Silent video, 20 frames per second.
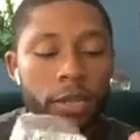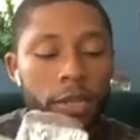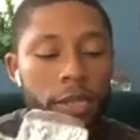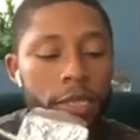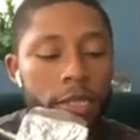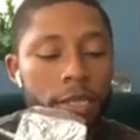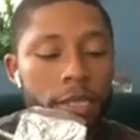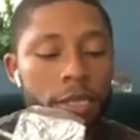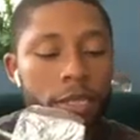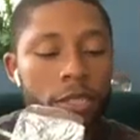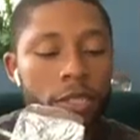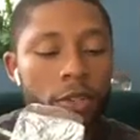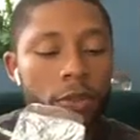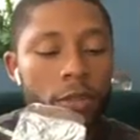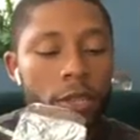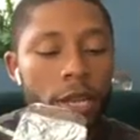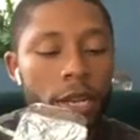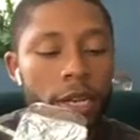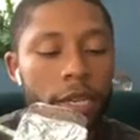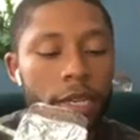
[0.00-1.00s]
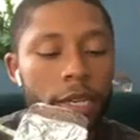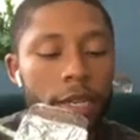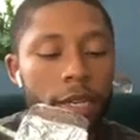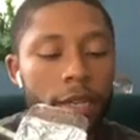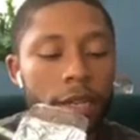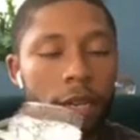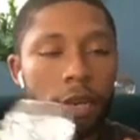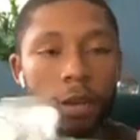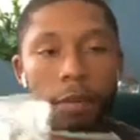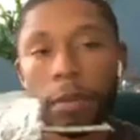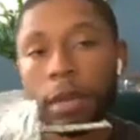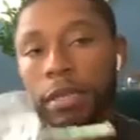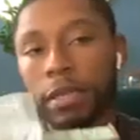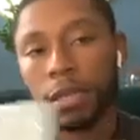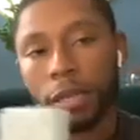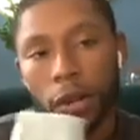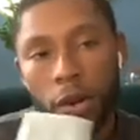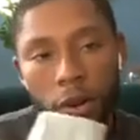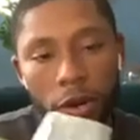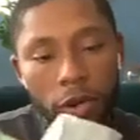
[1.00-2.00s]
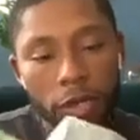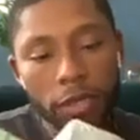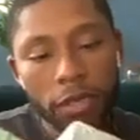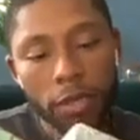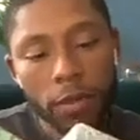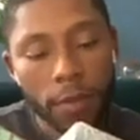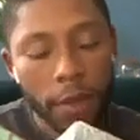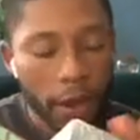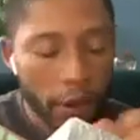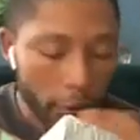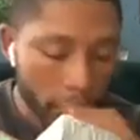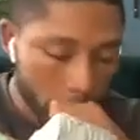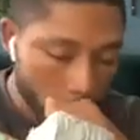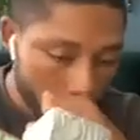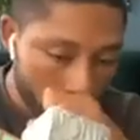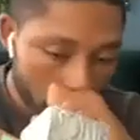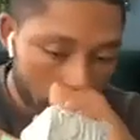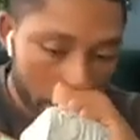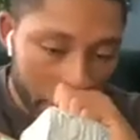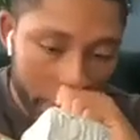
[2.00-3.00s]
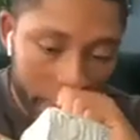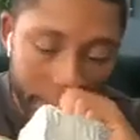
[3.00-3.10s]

This is so that it can basically harness the power of the sun